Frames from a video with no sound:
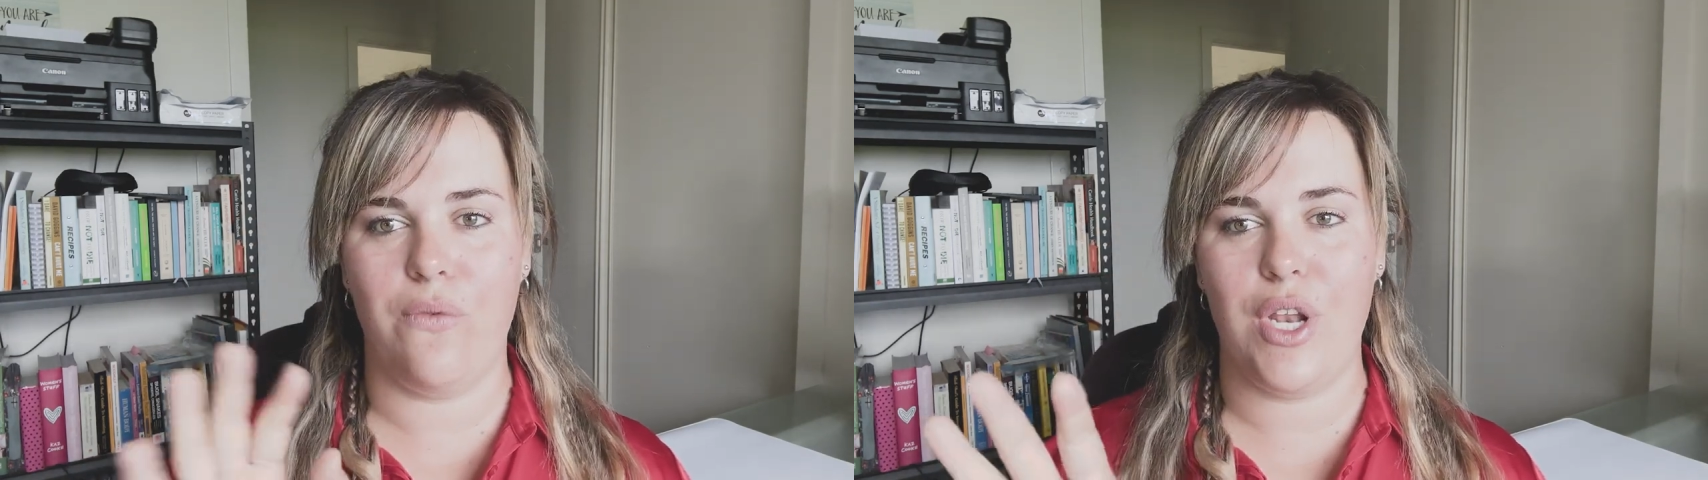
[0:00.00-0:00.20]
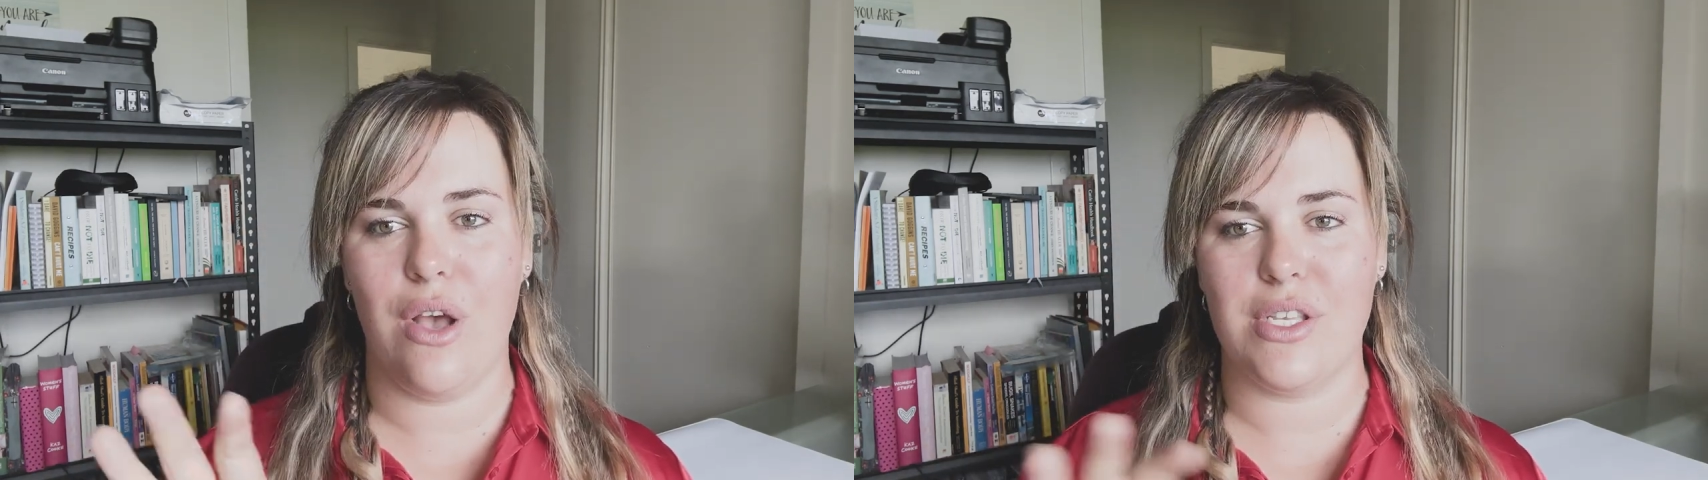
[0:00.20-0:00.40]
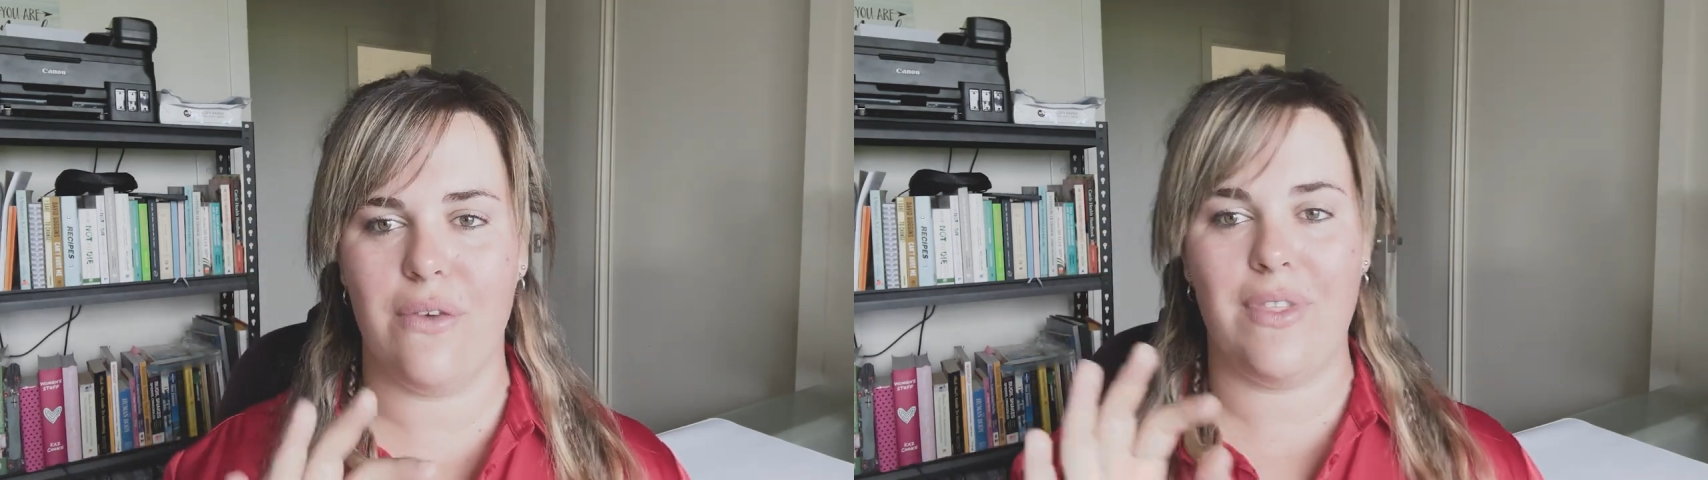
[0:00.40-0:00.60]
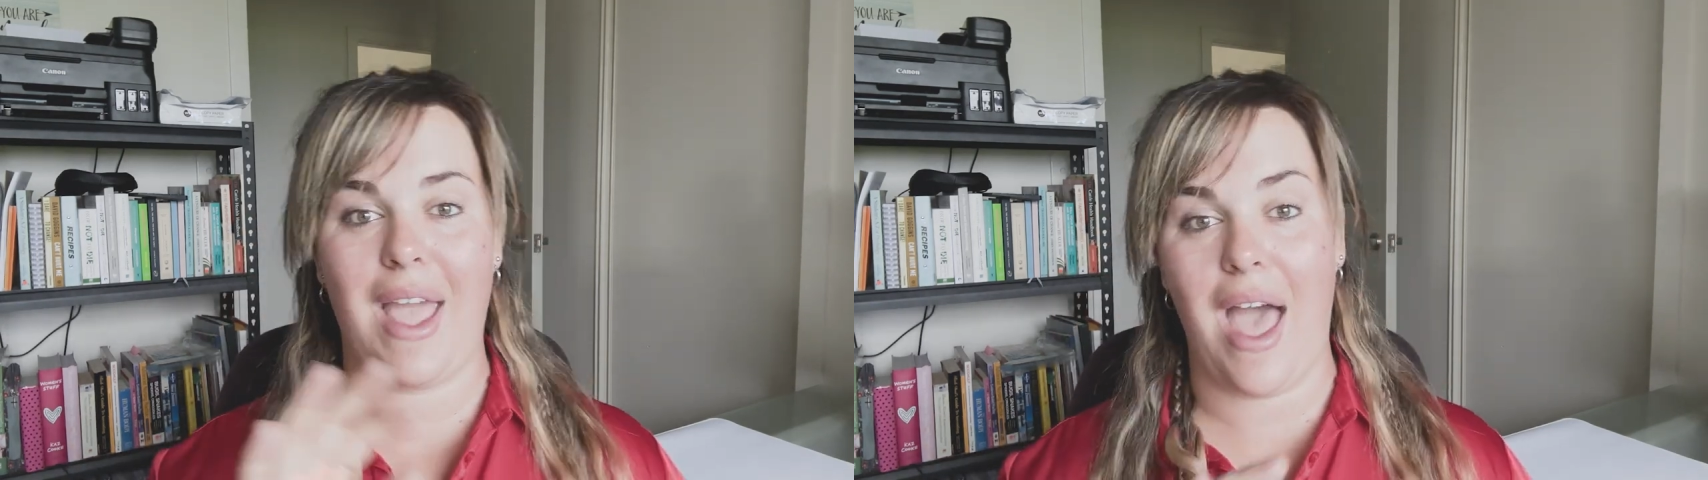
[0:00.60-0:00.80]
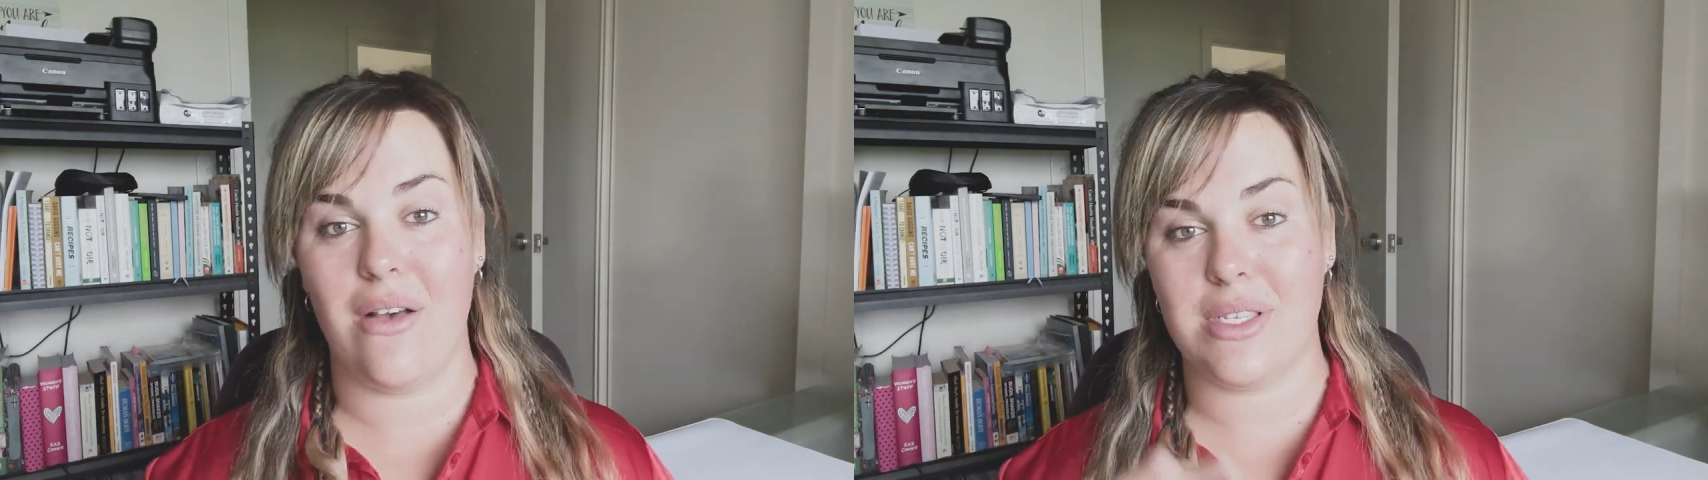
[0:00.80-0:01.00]
videos of the
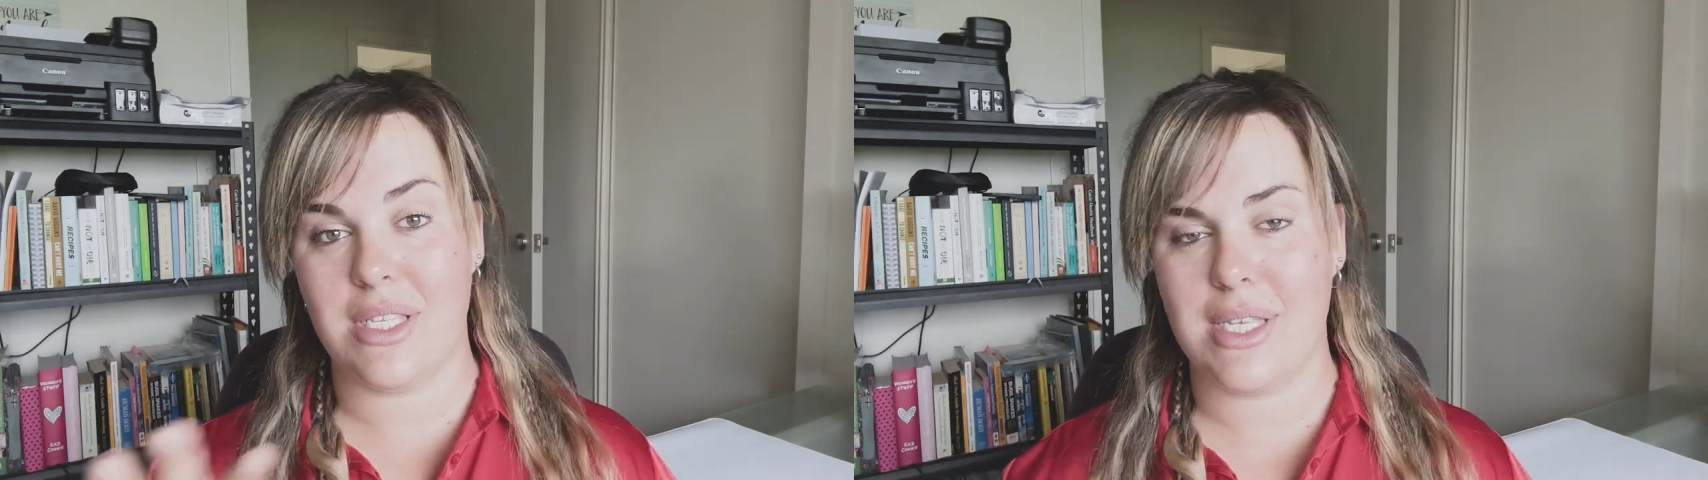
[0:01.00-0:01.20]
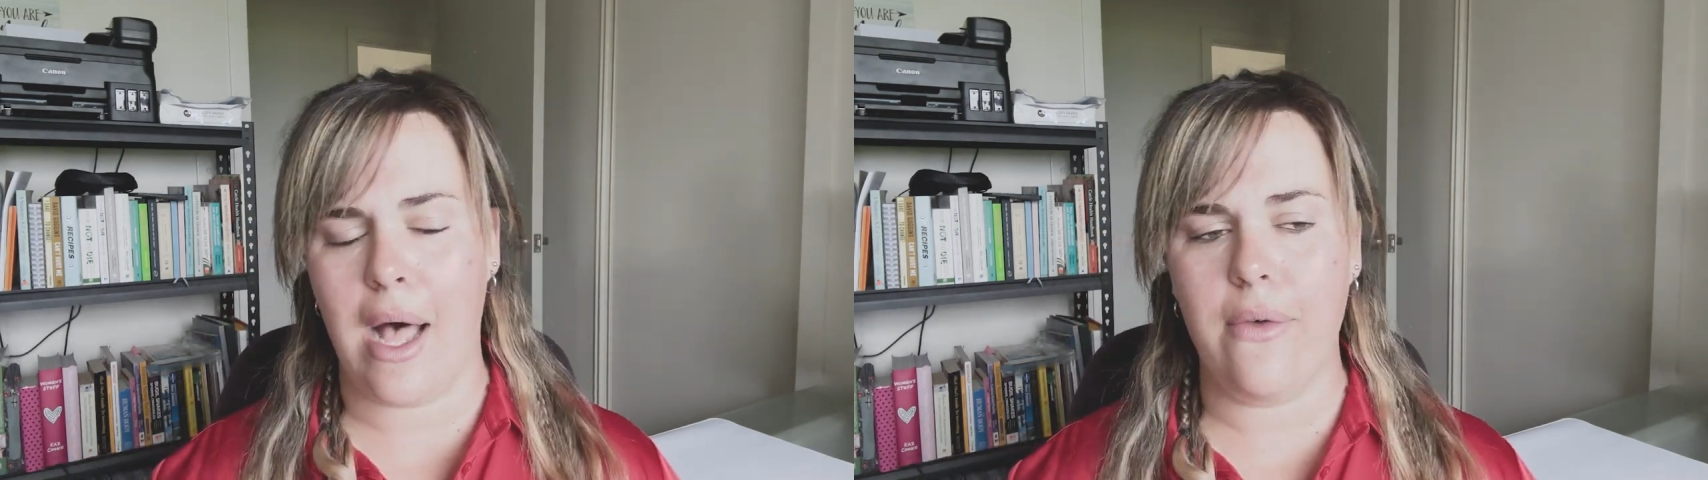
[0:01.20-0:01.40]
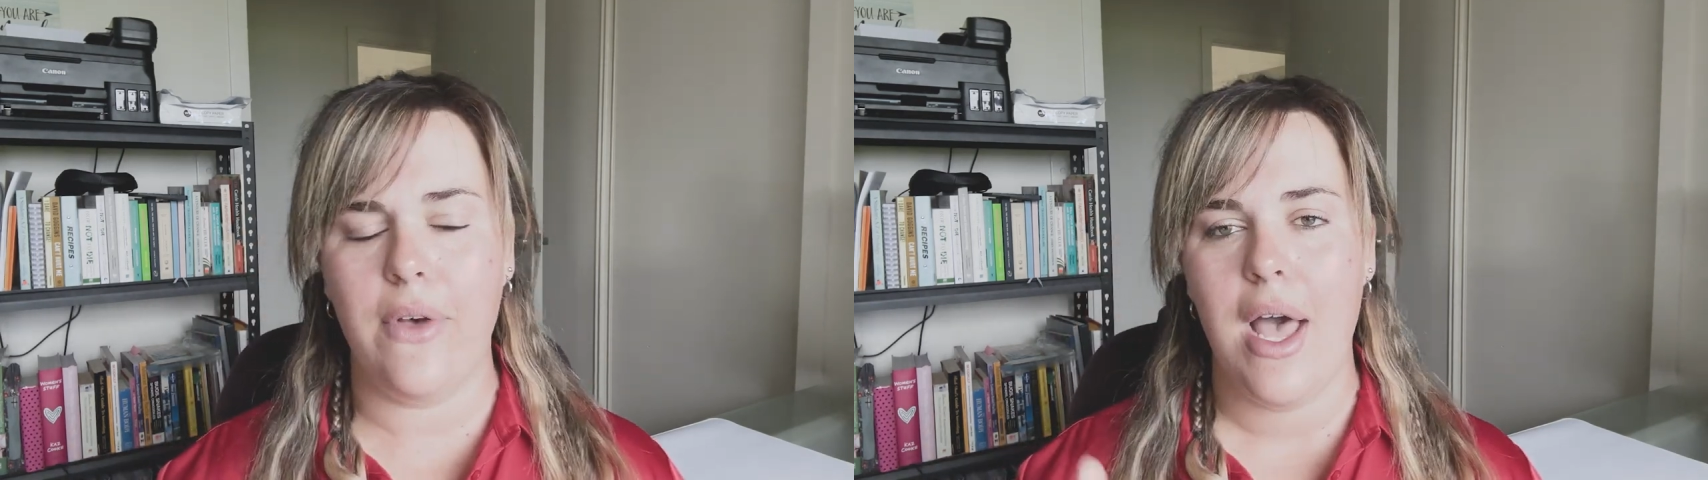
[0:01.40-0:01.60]
cows itself,